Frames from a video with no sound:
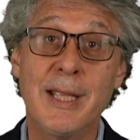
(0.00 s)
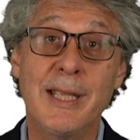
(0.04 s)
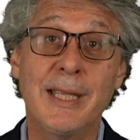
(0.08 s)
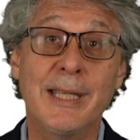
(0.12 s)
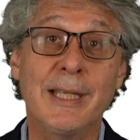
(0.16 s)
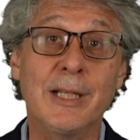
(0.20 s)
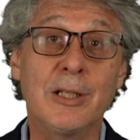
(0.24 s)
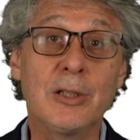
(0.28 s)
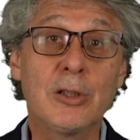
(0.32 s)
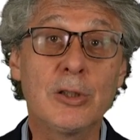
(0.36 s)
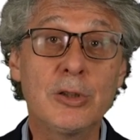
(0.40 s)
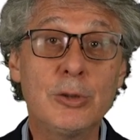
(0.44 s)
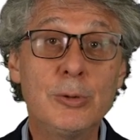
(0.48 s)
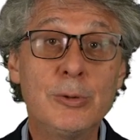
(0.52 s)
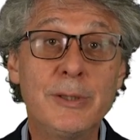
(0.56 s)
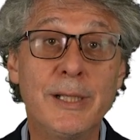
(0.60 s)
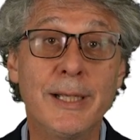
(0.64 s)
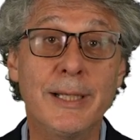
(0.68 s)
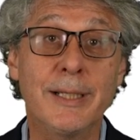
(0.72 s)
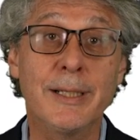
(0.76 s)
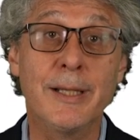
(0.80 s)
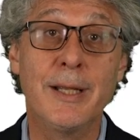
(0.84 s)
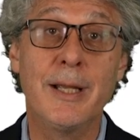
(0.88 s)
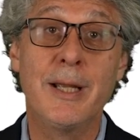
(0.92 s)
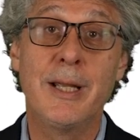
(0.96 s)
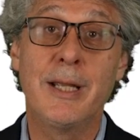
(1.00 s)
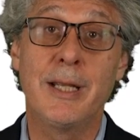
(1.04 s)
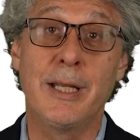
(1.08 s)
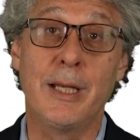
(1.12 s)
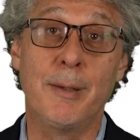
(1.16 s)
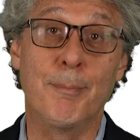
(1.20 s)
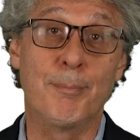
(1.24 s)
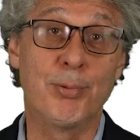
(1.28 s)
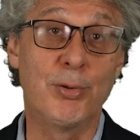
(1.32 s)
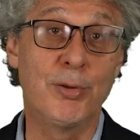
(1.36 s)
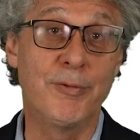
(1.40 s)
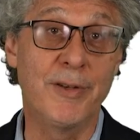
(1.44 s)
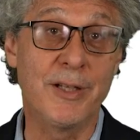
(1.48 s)
including
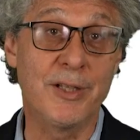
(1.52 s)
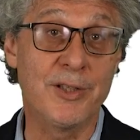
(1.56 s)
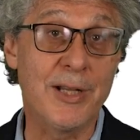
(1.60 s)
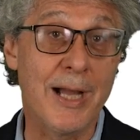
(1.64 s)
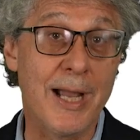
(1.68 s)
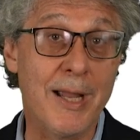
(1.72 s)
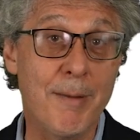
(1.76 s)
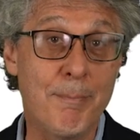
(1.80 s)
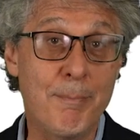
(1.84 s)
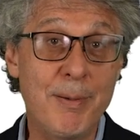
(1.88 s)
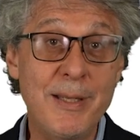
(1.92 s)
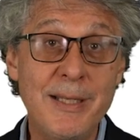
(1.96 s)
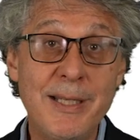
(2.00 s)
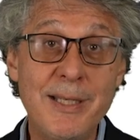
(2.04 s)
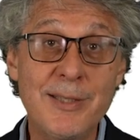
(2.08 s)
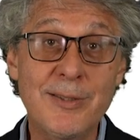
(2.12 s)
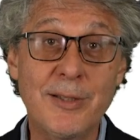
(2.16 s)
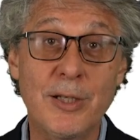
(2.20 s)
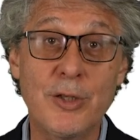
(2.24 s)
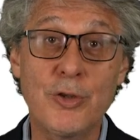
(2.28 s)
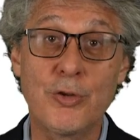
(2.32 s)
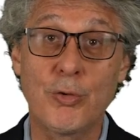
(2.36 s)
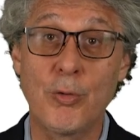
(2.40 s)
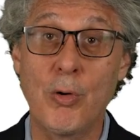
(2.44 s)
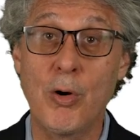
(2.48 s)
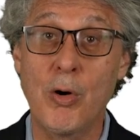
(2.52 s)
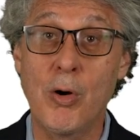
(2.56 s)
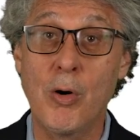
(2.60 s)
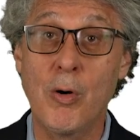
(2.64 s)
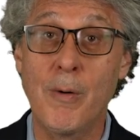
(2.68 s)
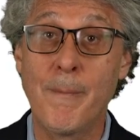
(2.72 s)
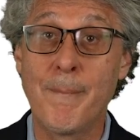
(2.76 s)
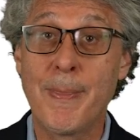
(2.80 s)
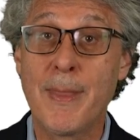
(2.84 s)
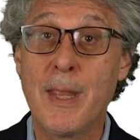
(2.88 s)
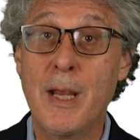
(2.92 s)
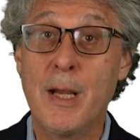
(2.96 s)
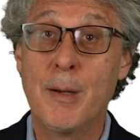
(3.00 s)
improving diabetes
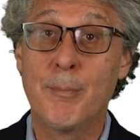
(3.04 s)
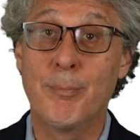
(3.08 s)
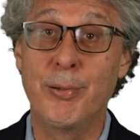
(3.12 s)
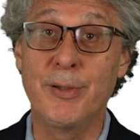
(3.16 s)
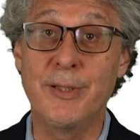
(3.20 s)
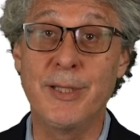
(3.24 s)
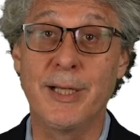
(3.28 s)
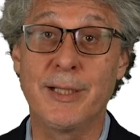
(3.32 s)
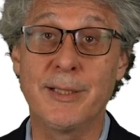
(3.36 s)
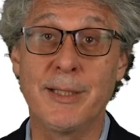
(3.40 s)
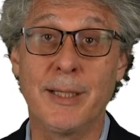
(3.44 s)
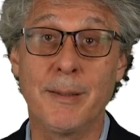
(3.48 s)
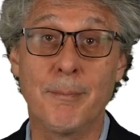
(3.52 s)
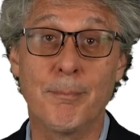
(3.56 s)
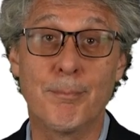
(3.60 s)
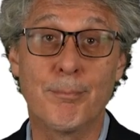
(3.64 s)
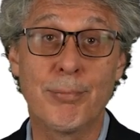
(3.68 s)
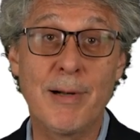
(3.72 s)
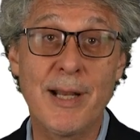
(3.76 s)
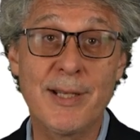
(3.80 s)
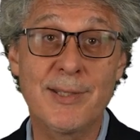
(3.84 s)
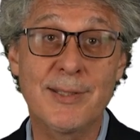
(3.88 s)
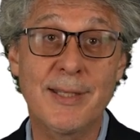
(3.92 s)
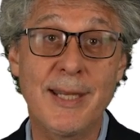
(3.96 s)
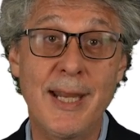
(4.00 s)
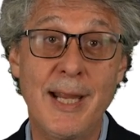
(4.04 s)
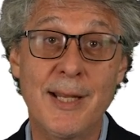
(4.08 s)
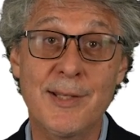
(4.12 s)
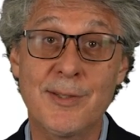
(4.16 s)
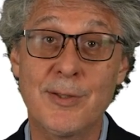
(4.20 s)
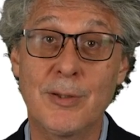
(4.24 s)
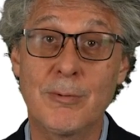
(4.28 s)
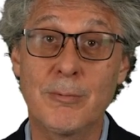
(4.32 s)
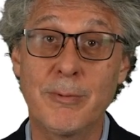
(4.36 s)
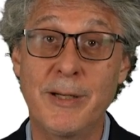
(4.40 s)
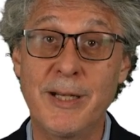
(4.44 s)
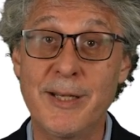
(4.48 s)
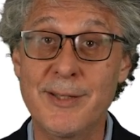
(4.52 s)
control, predicting breast
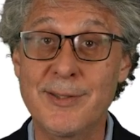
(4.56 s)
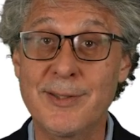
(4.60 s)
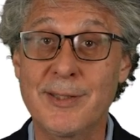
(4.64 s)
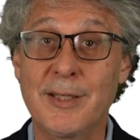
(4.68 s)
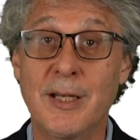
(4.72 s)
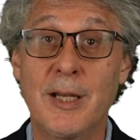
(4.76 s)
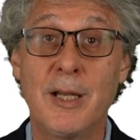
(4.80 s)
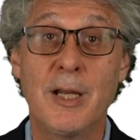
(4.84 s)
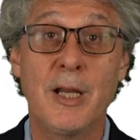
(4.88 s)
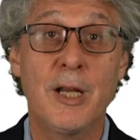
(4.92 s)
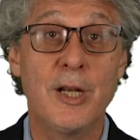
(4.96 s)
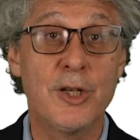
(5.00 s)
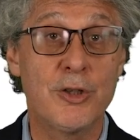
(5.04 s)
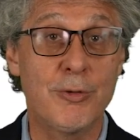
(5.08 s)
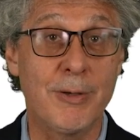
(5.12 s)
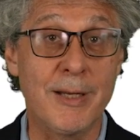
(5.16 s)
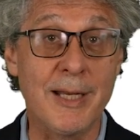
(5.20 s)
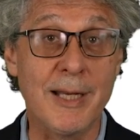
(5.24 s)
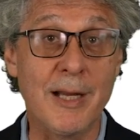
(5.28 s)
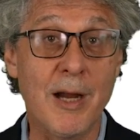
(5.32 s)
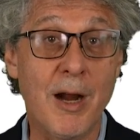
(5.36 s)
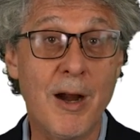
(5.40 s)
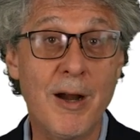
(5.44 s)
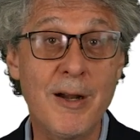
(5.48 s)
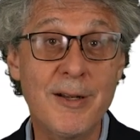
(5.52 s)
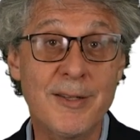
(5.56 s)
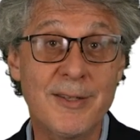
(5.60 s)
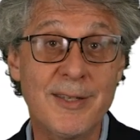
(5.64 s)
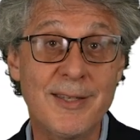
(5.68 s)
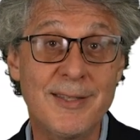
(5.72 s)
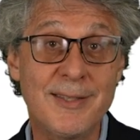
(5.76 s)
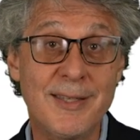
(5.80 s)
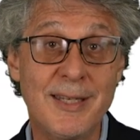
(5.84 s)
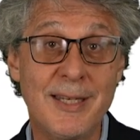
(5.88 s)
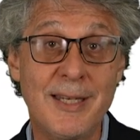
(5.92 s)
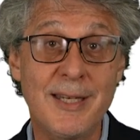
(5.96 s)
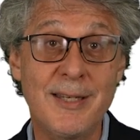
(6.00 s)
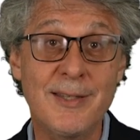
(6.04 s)
cancer risk, treating heart
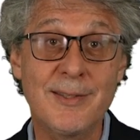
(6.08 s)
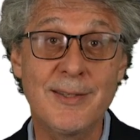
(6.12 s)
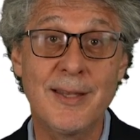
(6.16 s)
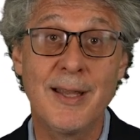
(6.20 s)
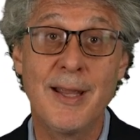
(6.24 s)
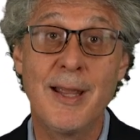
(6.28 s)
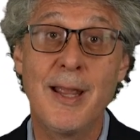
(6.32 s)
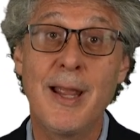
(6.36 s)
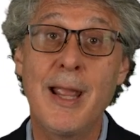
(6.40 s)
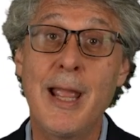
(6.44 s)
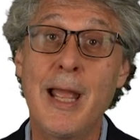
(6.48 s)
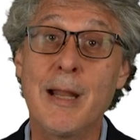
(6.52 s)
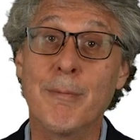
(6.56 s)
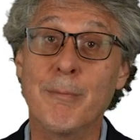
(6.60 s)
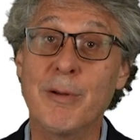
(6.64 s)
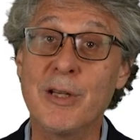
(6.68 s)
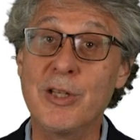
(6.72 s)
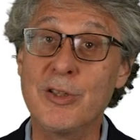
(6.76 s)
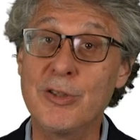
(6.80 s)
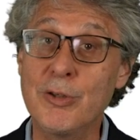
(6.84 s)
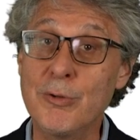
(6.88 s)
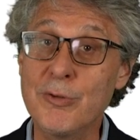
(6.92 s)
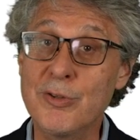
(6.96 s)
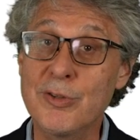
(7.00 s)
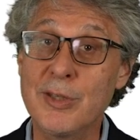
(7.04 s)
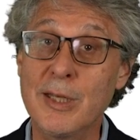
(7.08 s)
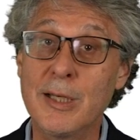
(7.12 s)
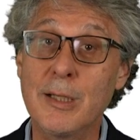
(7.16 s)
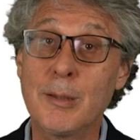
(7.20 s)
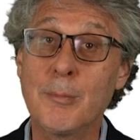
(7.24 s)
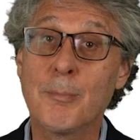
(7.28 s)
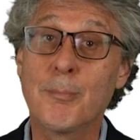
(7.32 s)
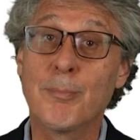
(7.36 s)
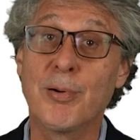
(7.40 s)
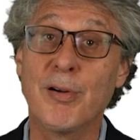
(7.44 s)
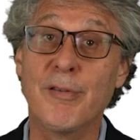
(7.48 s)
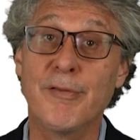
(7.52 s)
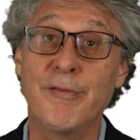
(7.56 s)
disease, and reducing
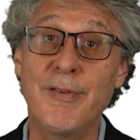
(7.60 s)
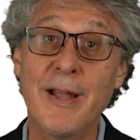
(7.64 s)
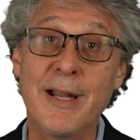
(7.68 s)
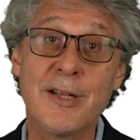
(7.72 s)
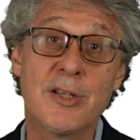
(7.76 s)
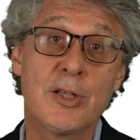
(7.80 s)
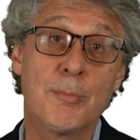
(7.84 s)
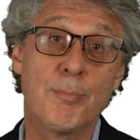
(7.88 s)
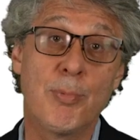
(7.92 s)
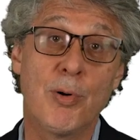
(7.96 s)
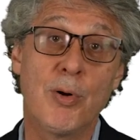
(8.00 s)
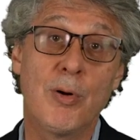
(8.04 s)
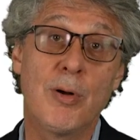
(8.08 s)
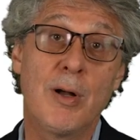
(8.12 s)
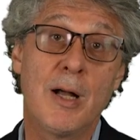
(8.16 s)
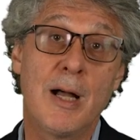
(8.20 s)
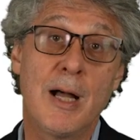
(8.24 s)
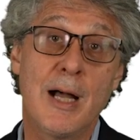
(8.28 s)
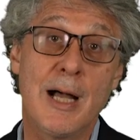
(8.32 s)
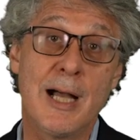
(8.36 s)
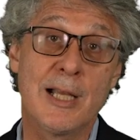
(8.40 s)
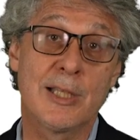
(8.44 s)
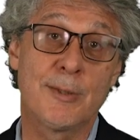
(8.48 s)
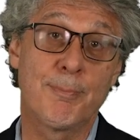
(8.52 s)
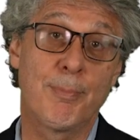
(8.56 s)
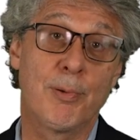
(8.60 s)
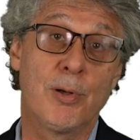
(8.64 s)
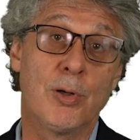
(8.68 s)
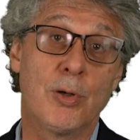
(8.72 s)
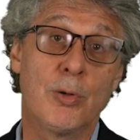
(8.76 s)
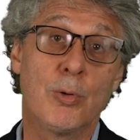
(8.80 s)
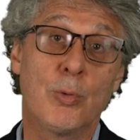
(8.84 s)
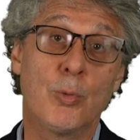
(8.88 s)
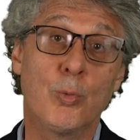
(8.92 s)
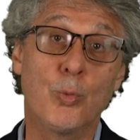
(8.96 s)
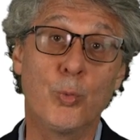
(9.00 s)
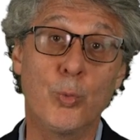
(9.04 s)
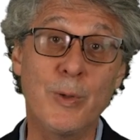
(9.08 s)
preventable
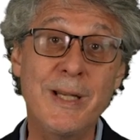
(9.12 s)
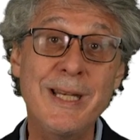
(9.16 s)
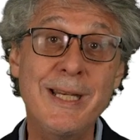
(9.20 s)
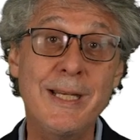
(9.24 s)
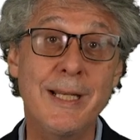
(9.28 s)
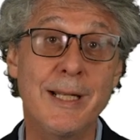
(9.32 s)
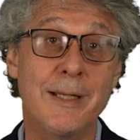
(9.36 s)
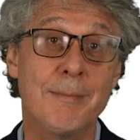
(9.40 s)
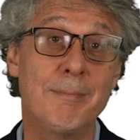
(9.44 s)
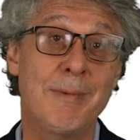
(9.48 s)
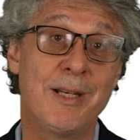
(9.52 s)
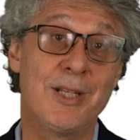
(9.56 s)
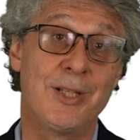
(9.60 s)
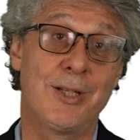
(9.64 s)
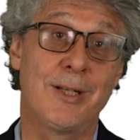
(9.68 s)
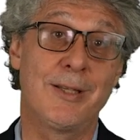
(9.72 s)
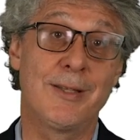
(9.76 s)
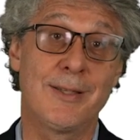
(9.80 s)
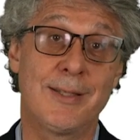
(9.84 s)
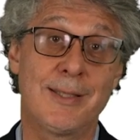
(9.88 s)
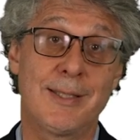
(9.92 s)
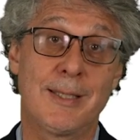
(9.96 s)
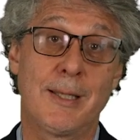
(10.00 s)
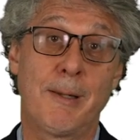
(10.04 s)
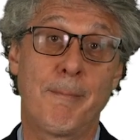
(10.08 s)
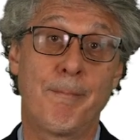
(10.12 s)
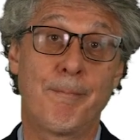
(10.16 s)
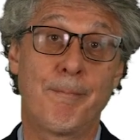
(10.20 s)
hospital readmissions.